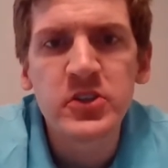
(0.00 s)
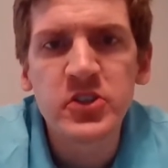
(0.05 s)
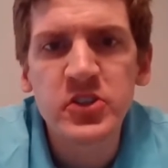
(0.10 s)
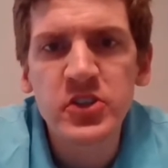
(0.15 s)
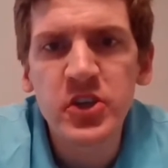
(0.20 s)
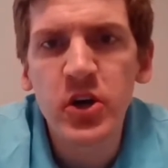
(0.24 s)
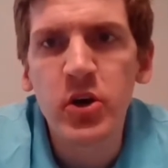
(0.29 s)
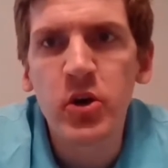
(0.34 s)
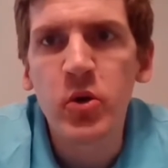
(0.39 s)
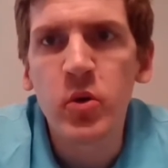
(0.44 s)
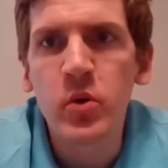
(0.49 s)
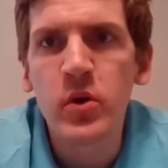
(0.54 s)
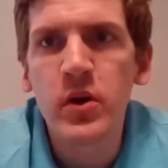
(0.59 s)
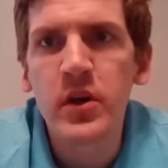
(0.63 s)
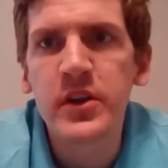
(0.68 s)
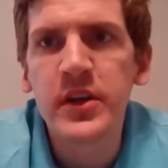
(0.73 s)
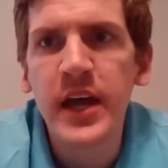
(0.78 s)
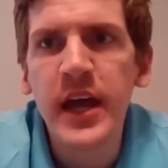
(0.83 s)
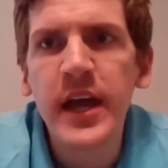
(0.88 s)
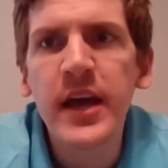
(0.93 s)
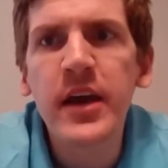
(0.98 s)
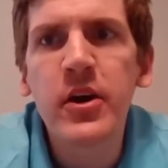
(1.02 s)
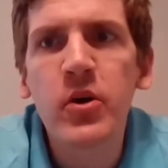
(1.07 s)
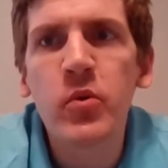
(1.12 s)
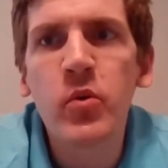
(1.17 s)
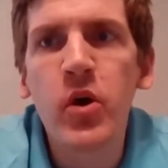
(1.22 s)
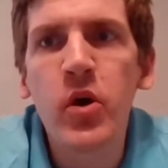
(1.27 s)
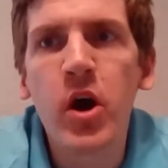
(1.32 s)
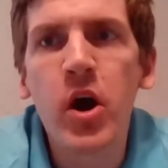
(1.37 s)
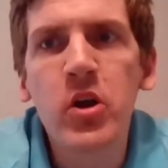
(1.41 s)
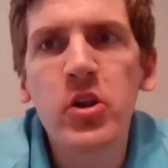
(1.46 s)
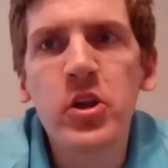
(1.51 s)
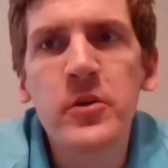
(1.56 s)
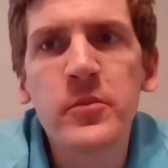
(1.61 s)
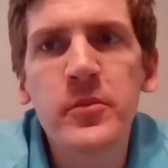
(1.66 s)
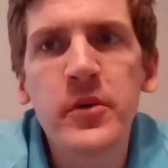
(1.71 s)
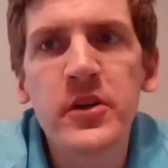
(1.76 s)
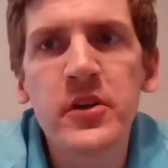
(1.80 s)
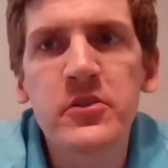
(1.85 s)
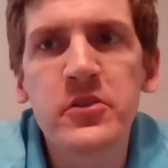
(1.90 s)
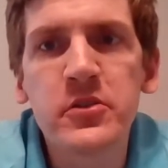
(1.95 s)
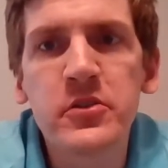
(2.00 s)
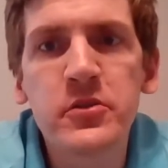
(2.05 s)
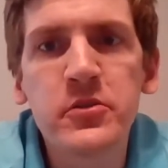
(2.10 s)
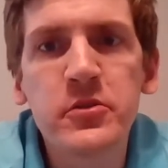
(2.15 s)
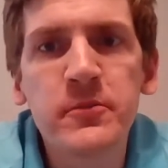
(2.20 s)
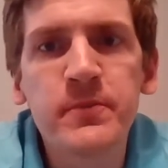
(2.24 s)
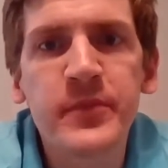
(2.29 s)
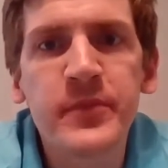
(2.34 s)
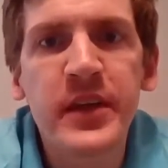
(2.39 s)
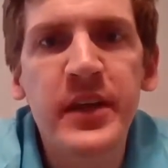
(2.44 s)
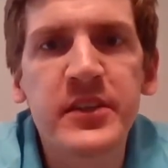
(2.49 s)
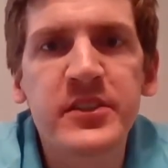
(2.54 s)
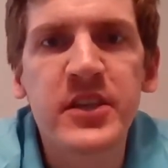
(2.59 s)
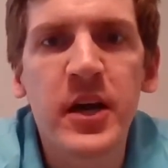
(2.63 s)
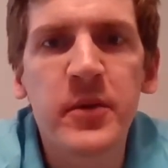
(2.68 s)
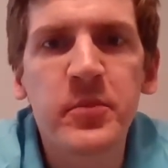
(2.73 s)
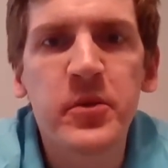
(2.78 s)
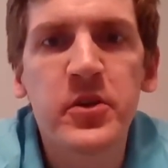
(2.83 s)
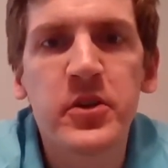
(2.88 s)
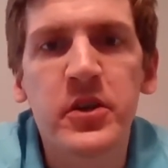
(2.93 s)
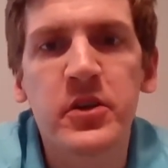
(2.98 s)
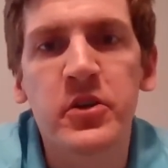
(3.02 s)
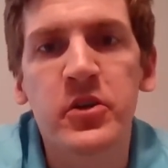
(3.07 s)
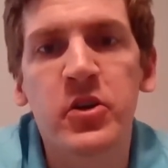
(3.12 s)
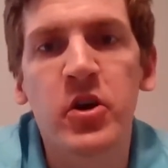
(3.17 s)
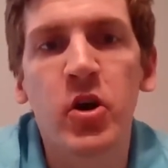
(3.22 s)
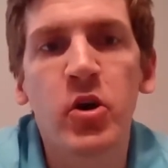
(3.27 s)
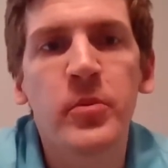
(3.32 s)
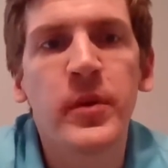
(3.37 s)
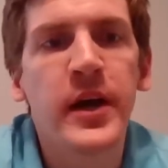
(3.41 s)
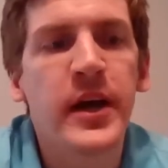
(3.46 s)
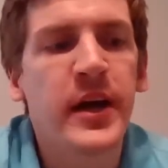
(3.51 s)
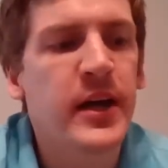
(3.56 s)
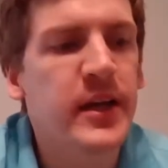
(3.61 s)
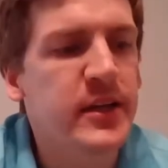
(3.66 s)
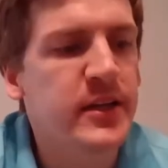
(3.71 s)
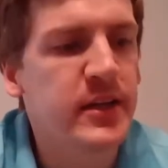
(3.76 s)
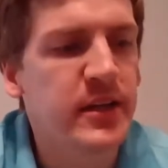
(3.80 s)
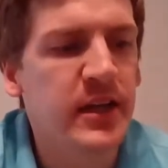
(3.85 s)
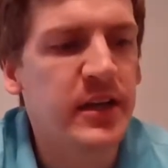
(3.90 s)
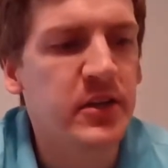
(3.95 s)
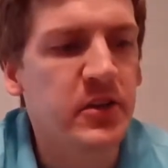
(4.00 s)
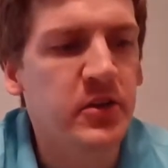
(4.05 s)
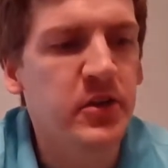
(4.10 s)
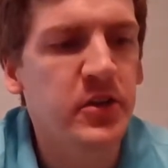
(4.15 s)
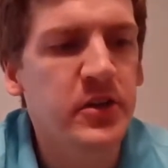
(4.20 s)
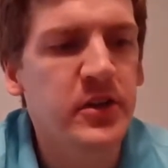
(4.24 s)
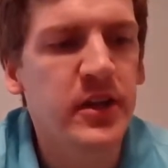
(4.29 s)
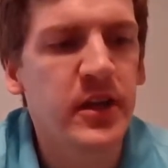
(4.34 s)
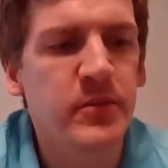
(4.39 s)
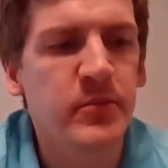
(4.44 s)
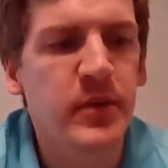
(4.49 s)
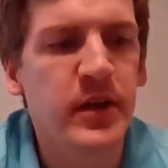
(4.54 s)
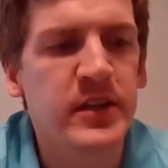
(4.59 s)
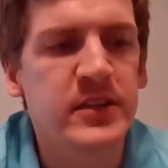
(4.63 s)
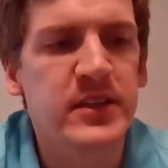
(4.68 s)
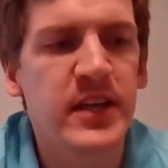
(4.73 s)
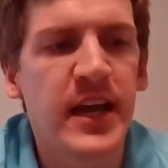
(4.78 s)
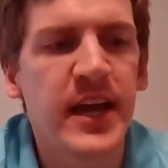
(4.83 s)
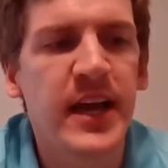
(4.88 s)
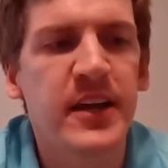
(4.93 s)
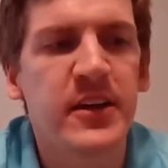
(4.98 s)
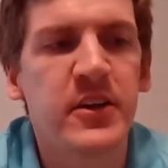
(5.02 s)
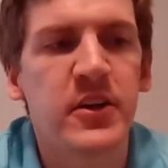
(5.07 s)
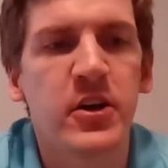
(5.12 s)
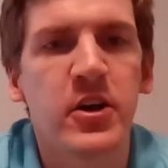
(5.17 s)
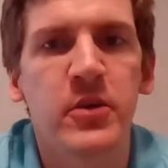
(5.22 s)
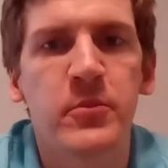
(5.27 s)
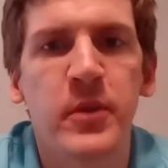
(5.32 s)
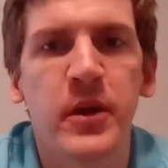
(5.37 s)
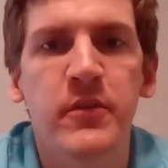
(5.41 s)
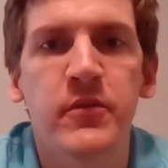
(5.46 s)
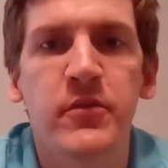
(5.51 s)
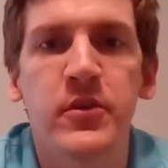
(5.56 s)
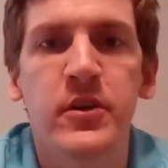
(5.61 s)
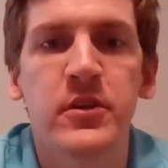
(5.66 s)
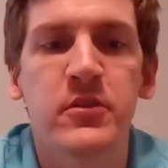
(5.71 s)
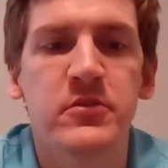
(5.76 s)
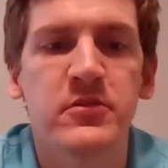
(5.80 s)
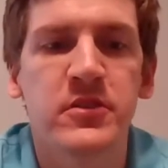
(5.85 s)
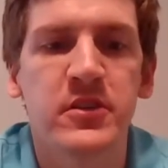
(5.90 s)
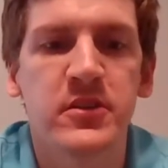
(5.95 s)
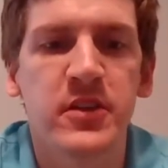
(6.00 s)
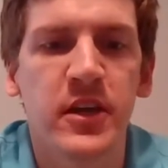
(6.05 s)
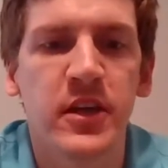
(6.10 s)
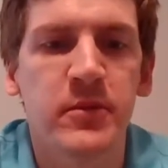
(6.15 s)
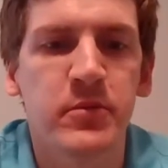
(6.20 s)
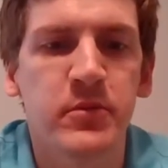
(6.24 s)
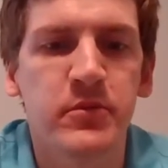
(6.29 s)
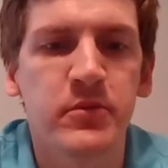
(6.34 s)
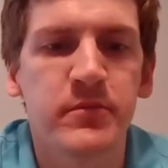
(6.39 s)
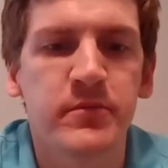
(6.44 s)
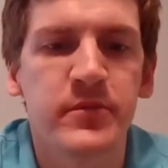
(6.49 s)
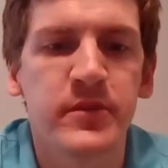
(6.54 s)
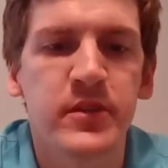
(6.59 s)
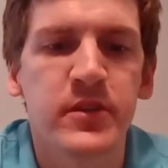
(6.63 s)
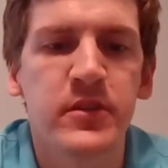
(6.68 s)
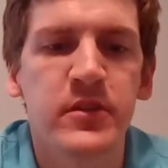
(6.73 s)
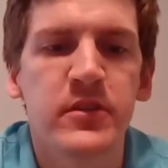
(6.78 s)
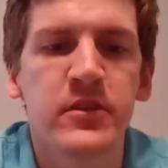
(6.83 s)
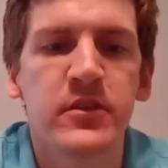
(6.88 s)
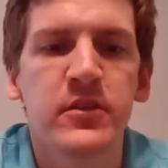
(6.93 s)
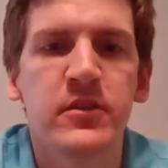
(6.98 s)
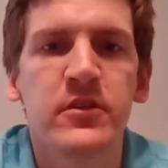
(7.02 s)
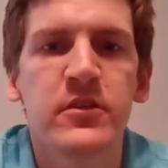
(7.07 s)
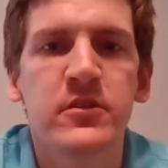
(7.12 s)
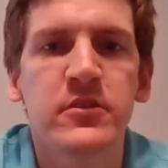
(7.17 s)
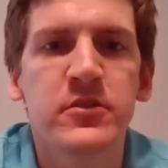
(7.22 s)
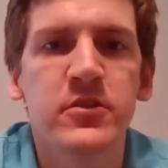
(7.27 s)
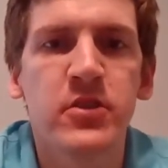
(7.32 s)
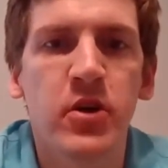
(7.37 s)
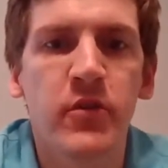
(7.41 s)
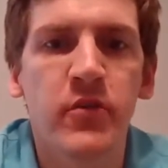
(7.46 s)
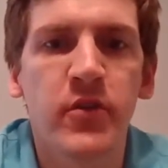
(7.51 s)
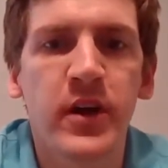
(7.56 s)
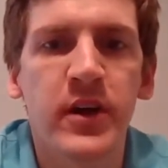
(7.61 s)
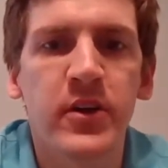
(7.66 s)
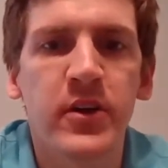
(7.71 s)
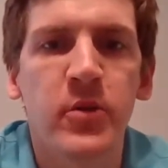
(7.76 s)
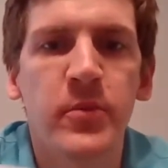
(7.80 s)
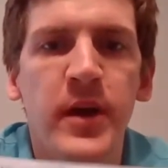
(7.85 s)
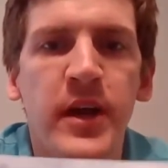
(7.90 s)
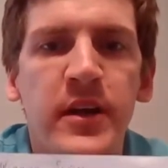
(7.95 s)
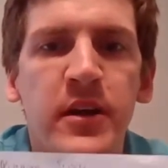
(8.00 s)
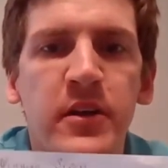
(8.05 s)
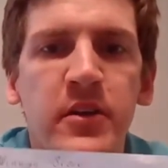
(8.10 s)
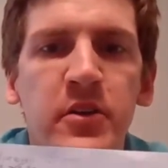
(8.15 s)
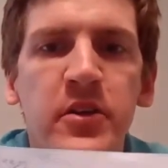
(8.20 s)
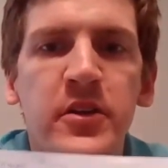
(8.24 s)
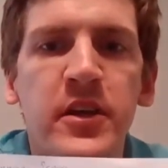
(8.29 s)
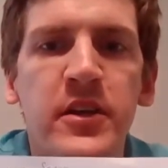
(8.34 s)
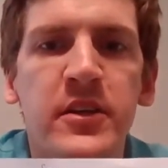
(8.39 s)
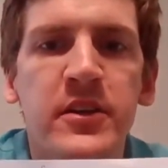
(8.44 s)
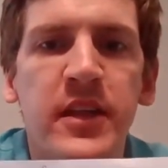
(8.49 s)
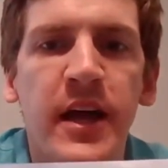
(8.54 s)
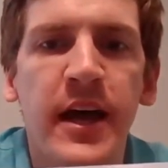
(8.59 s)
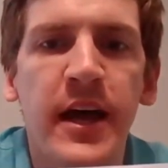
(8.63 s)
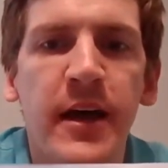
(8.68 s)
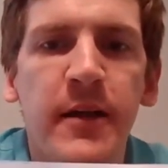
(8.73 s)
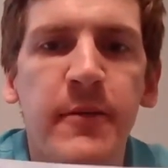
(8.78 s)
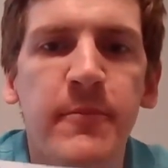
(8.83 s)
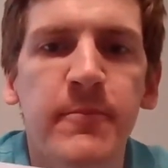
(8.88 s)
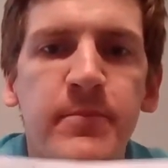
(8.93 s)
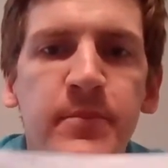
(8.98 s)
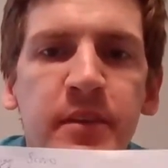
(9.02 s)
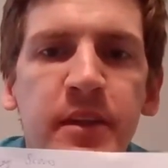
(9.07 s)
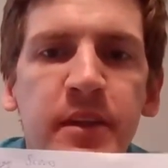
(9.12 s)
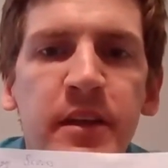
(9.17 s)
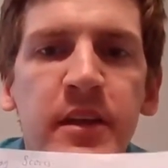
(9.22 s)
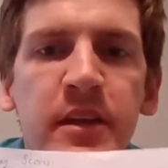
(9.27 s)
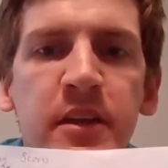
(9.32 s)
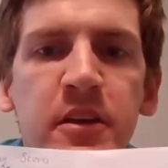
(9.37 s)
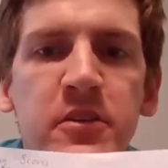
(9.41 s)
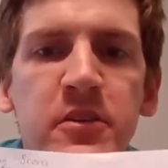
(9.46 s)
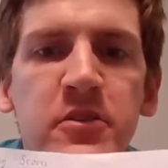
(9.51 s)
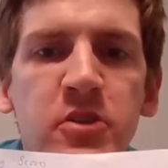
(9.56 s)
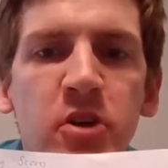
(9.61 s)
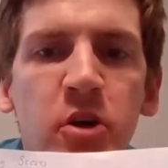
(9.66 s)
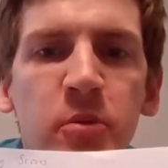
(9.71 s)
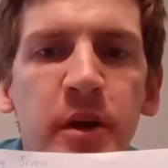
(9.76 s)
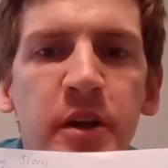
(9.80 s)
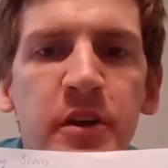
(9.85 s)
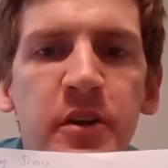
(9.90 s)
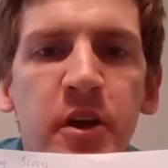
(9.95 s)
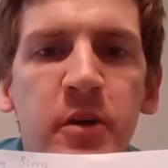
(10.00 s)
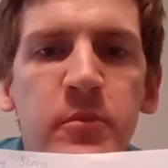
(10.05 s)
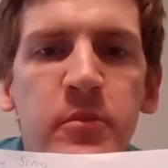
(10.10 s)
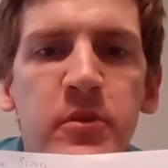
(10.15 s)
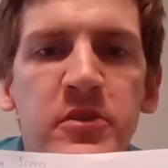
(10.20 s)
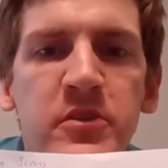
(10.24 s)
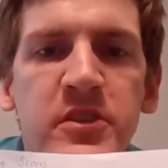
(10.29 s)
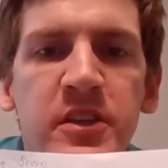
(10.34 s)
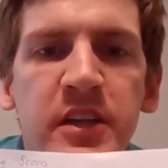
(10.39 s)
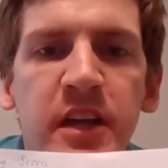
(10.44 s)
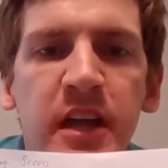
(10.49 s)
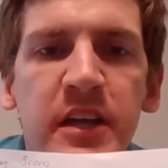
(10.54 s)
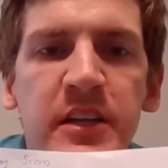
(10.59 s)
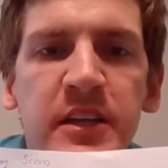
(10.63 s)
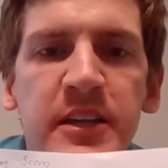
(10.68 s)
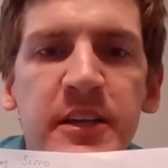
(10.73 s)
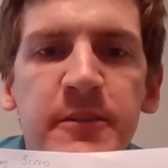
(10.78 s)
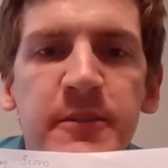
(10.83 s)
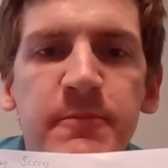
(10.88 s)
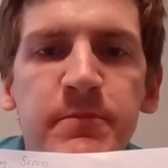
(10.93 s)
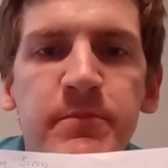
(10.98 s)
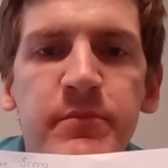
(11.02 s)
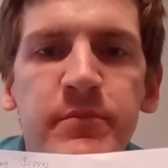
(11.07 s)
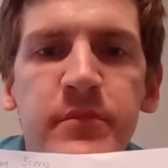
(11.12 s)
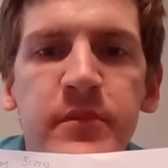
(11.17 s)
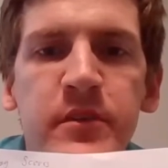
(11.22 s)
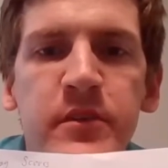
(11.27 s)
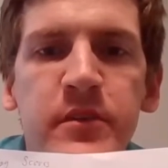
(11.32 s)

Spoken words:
So now all I'm going to do is I'm going to go back and look at my data on my frequency table. So if I go back and look at that, here's all my numbers that I need.